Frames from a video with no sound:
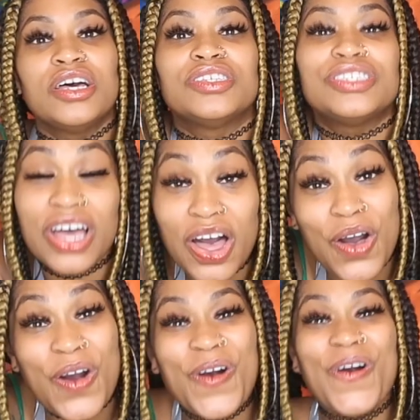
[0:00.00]

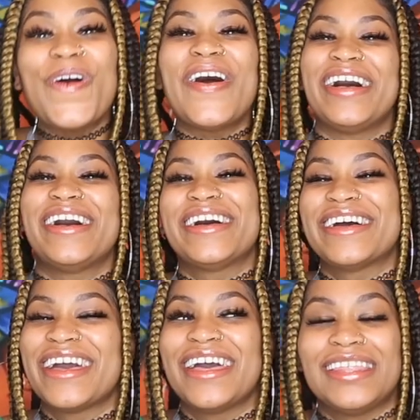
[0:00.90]
So,
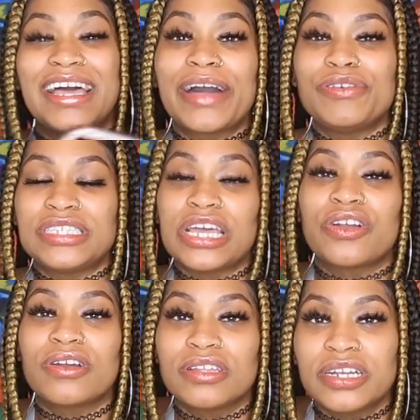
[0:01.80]
like I was saying
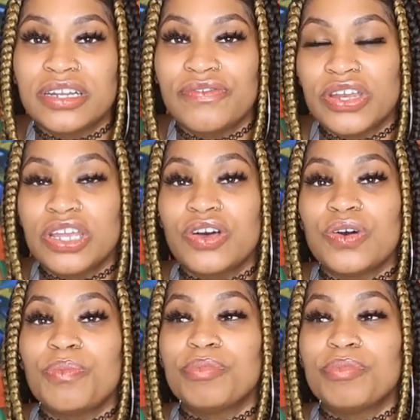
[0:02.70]
earlier in the video,